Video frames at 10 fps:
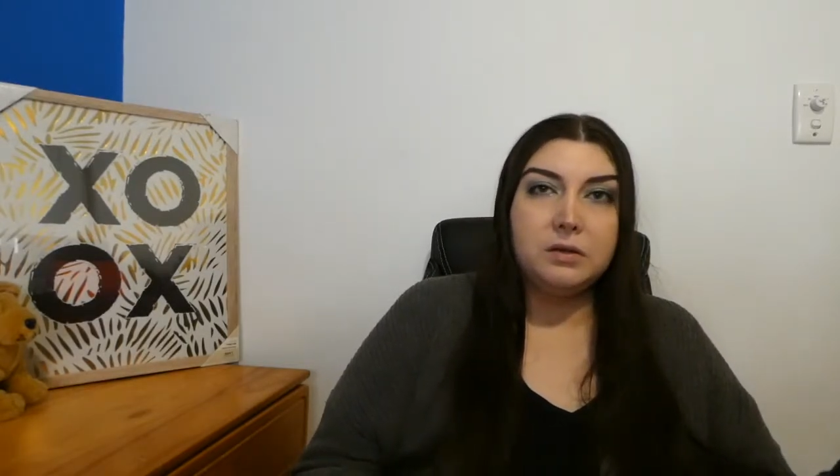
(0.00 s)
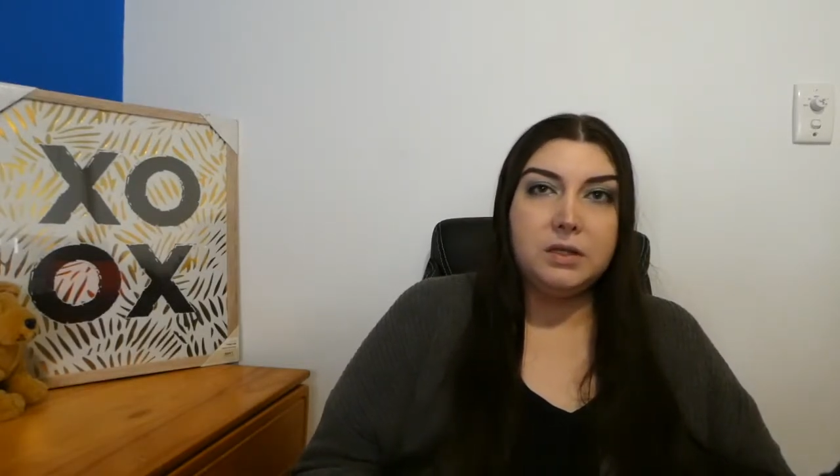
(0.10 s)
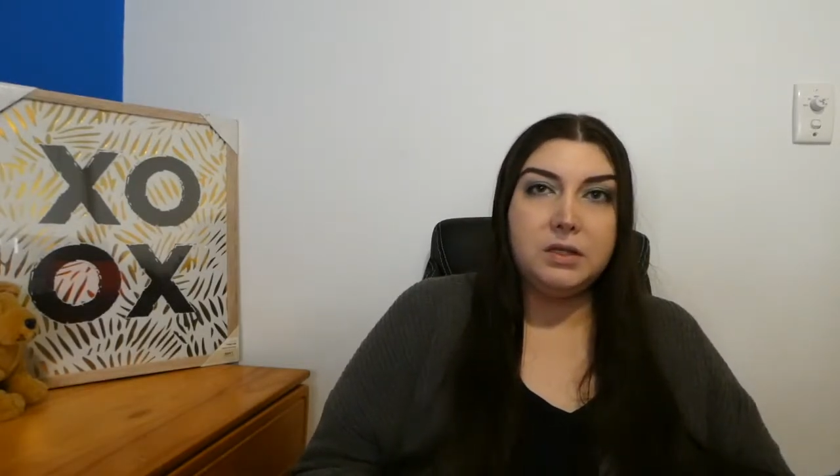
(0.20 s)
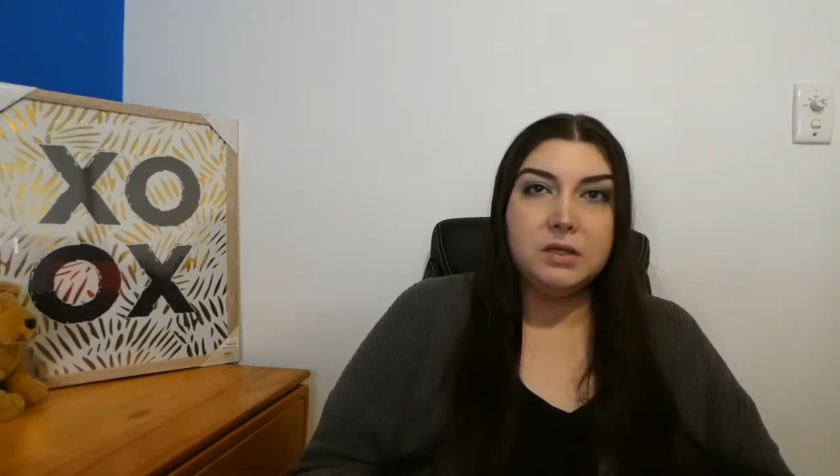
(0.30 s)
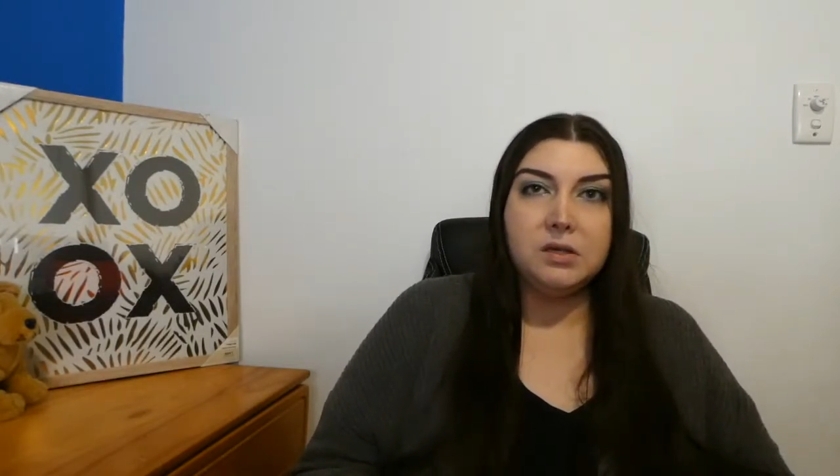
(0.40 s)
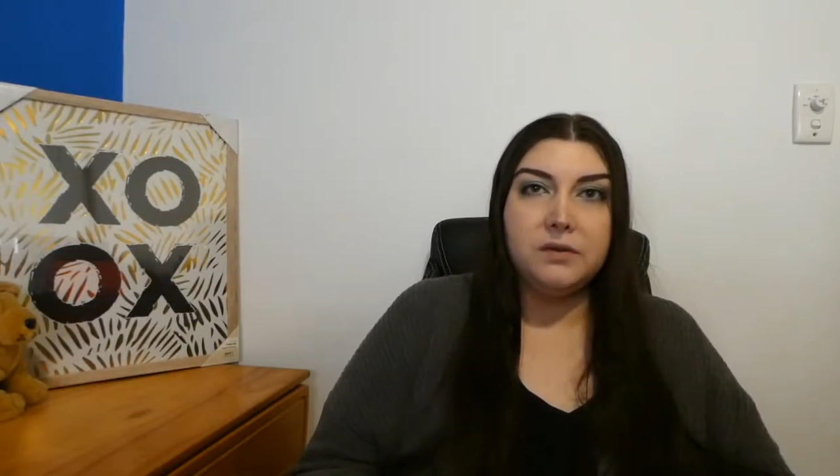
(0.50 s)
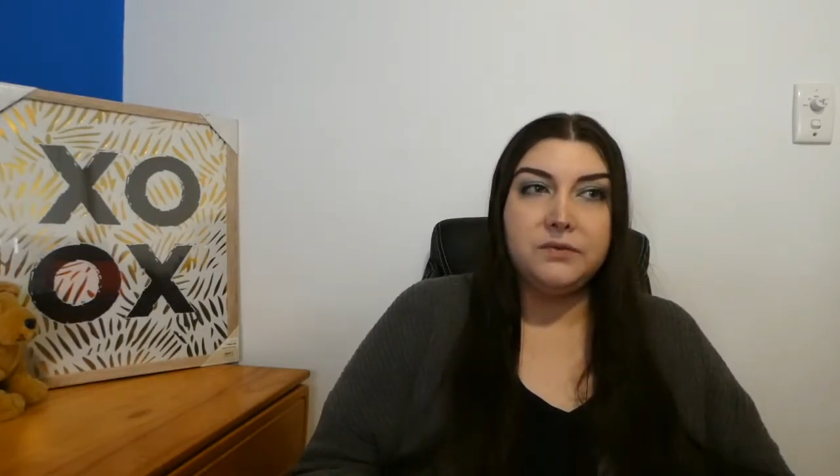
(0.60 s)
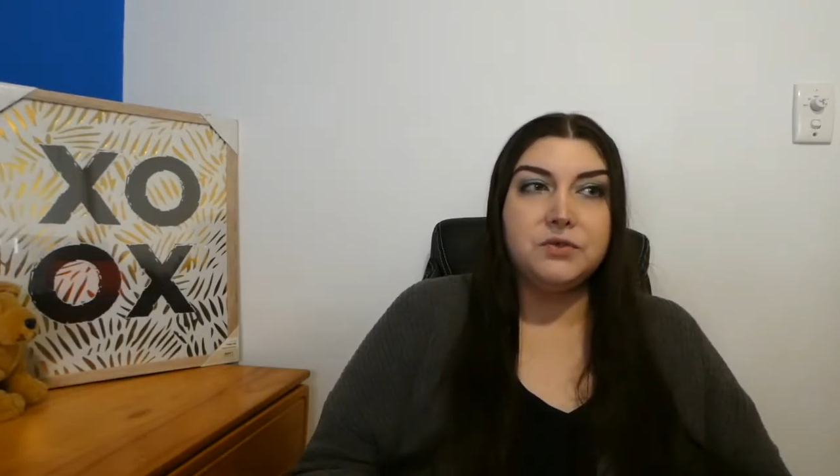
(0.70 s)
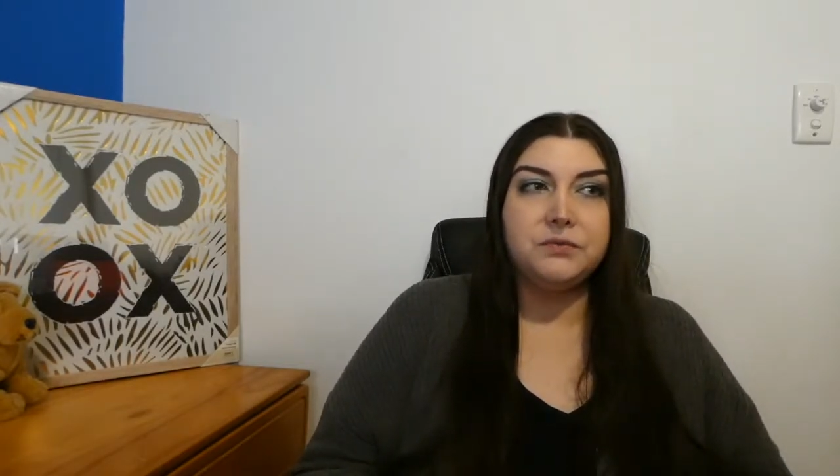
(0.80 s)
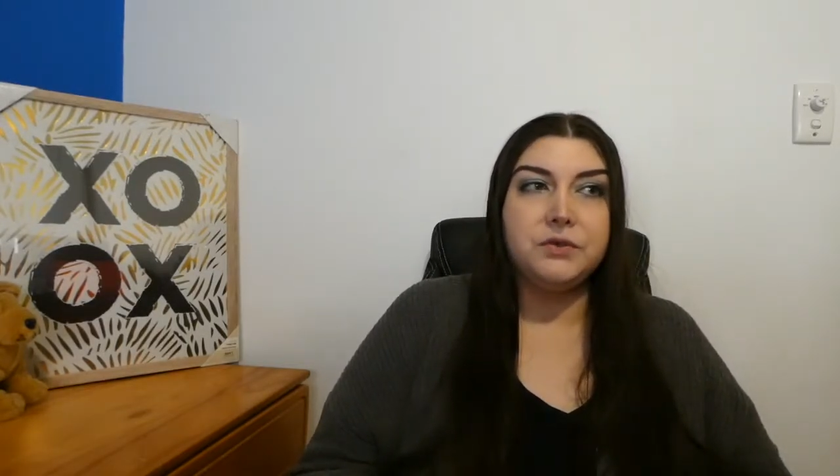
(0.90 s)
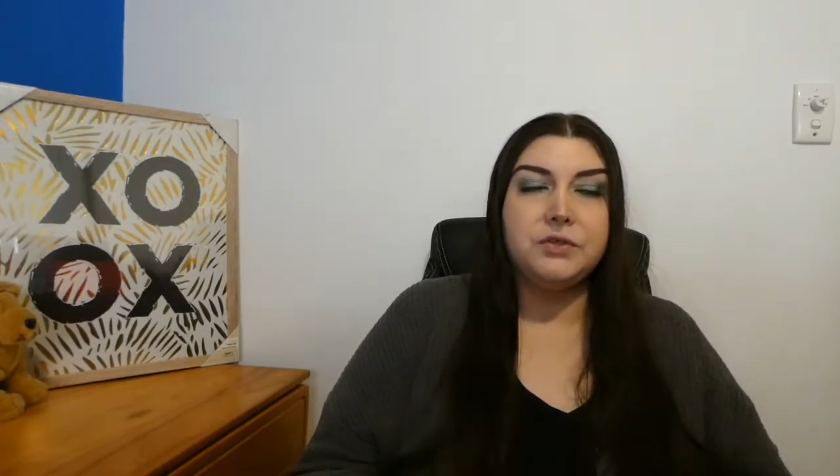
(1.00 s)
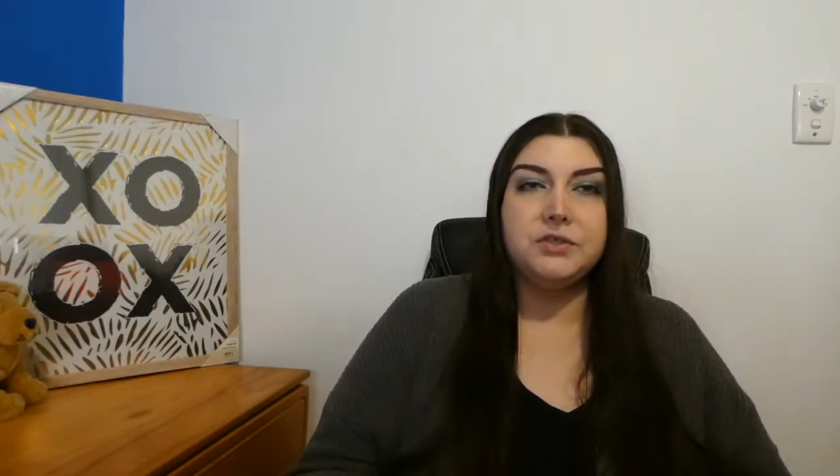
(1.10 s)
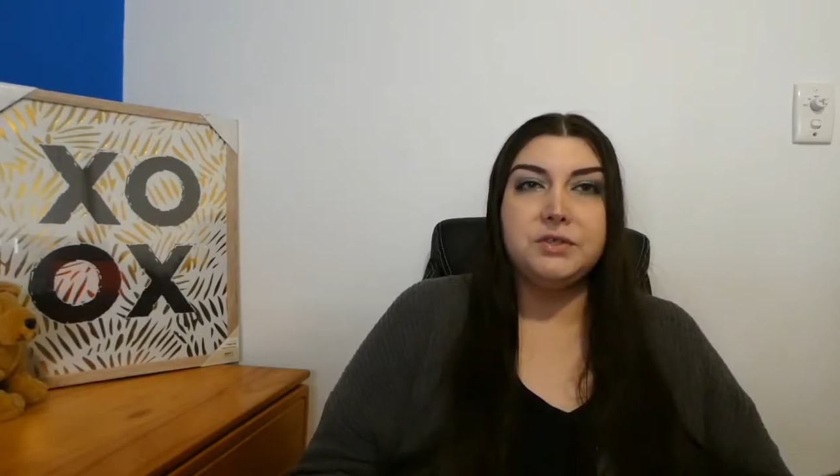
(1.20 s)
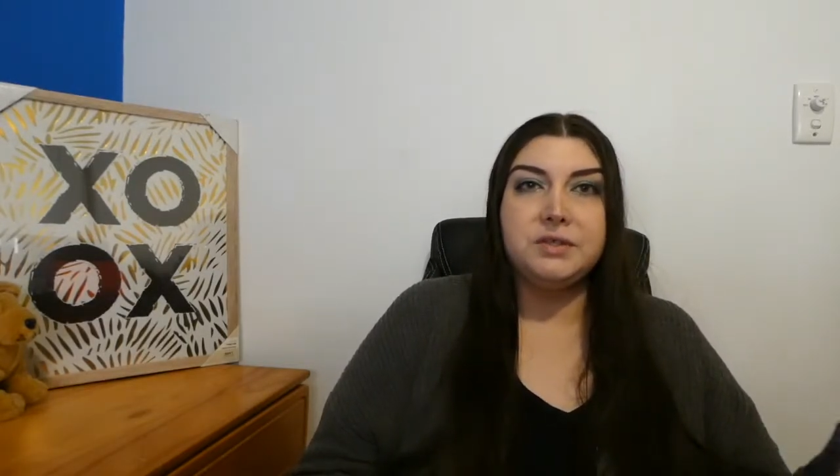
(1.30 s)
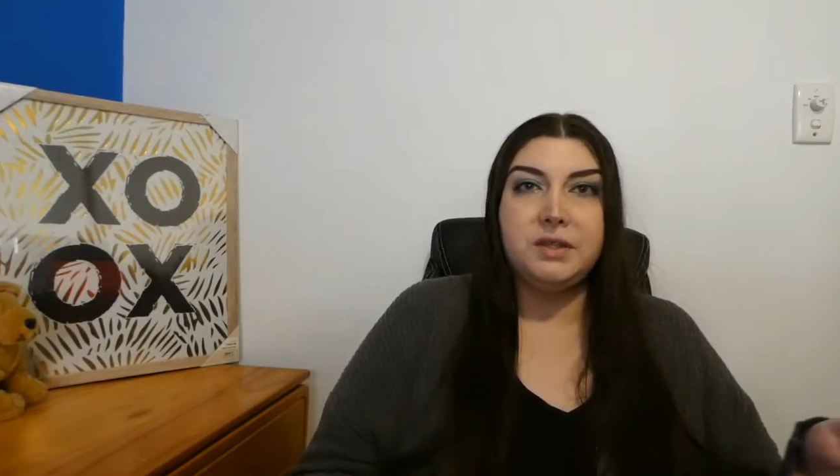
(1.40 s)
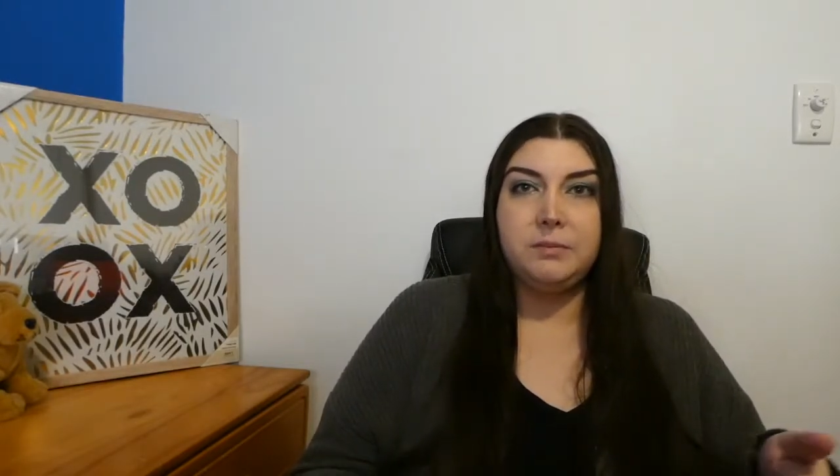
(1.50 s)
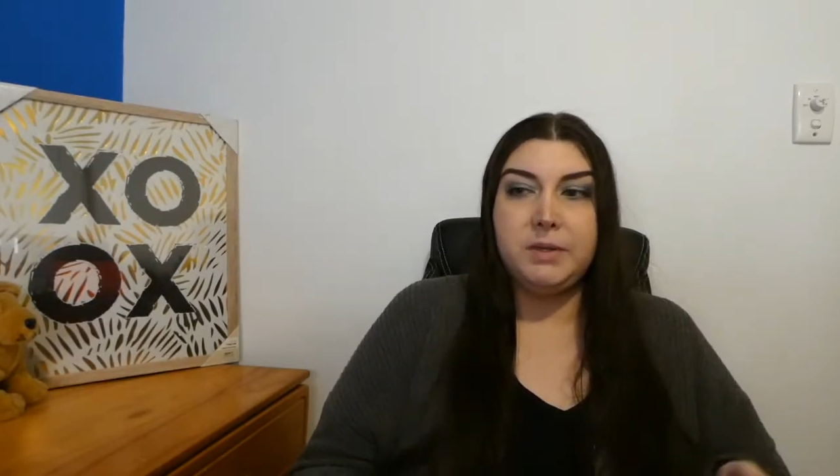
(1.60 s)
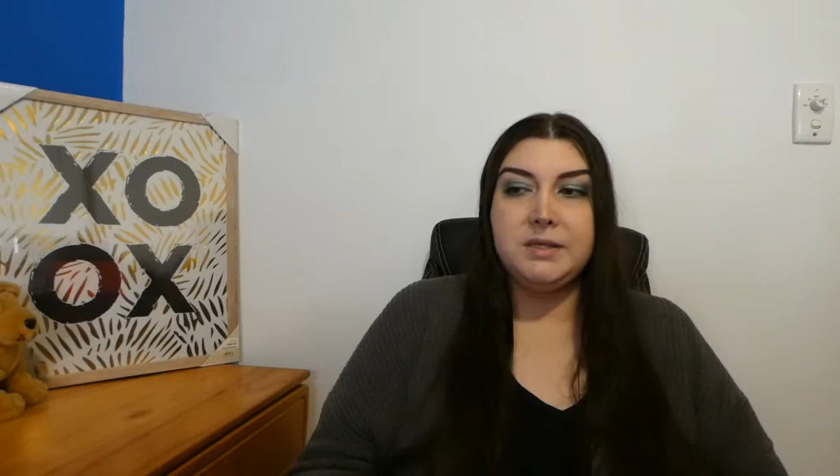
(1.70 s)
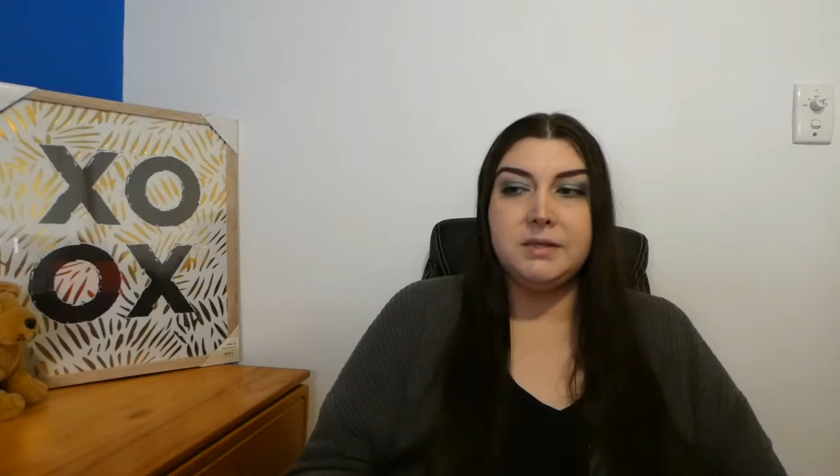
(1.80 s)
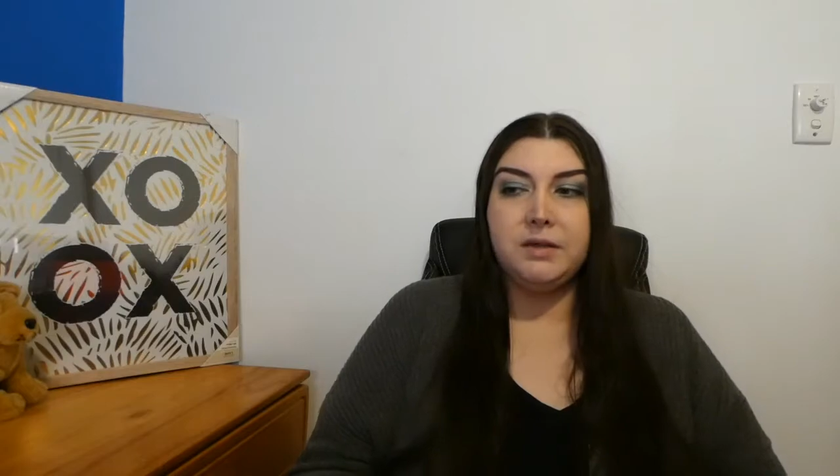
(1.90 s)
the official version to the
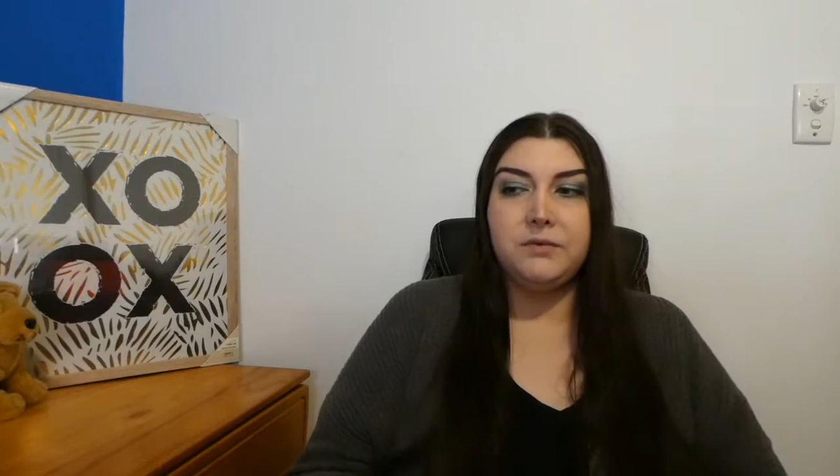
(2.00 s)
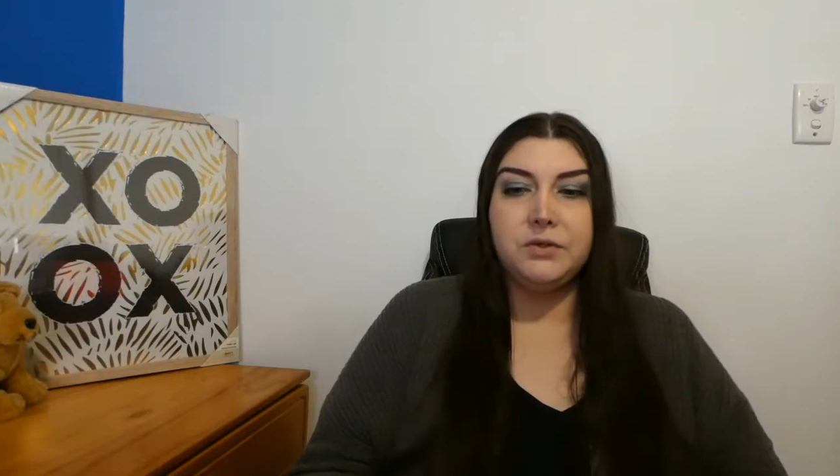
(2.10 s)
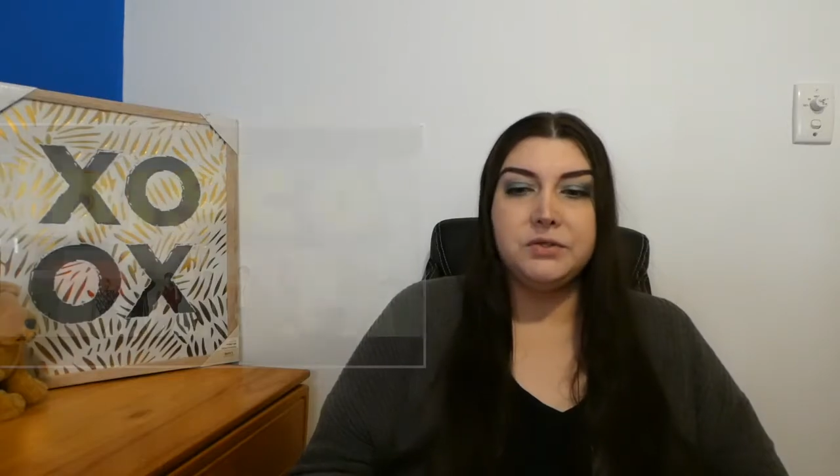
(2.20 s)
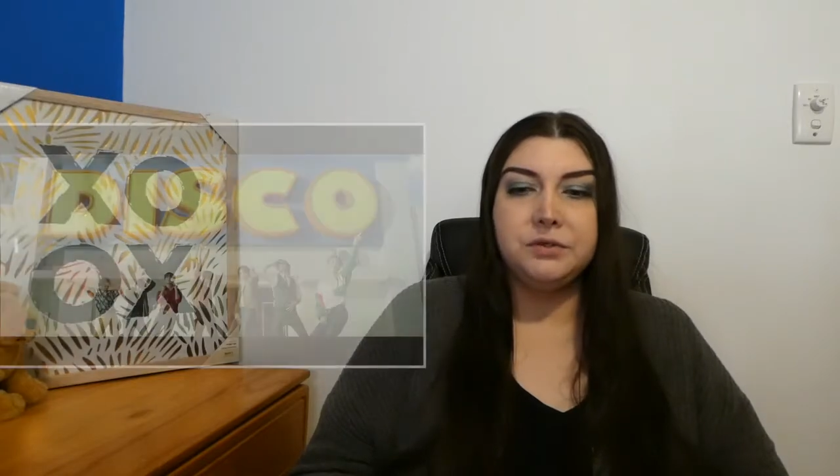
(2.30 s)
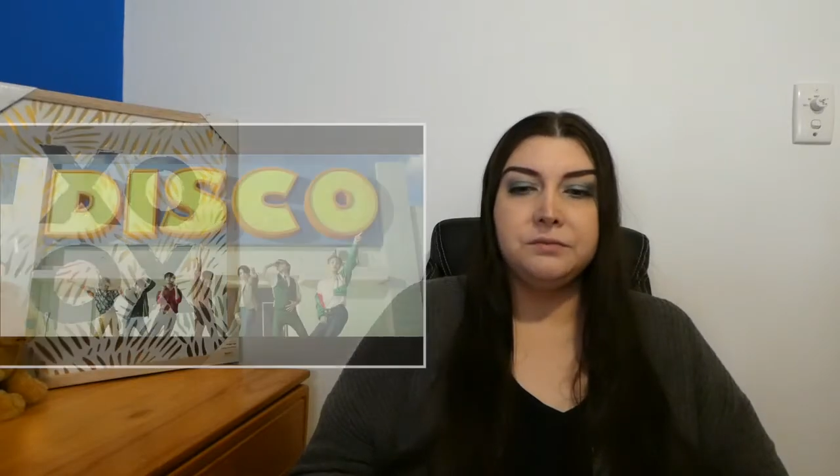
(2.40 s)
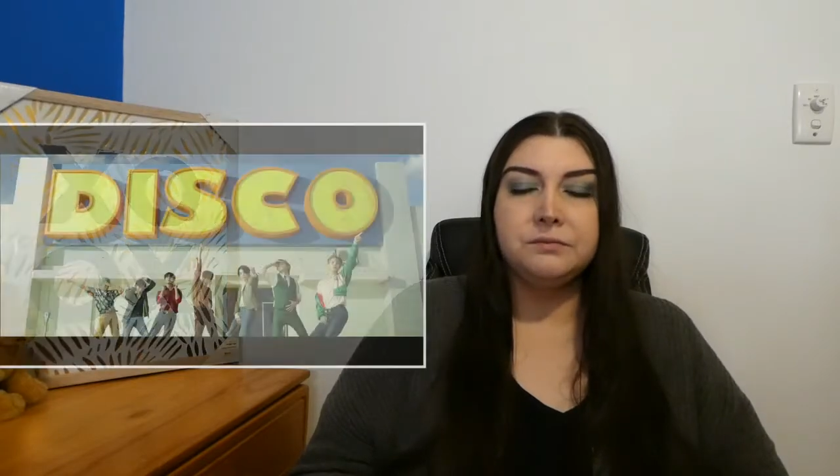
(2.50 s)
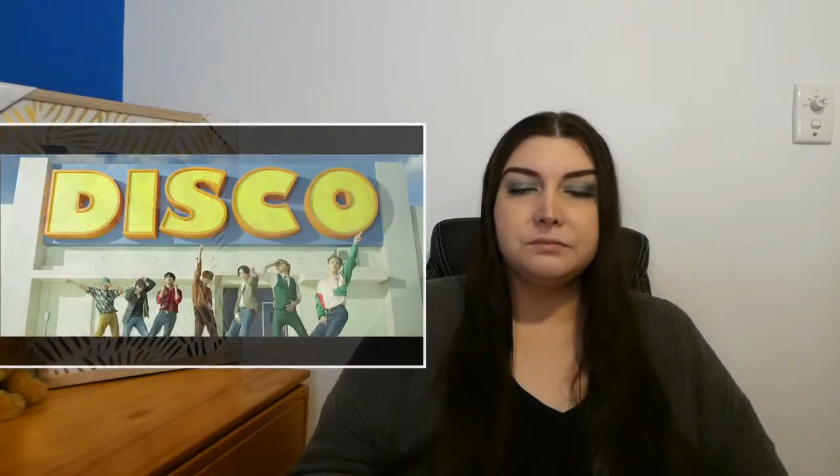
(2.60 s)
B-side version,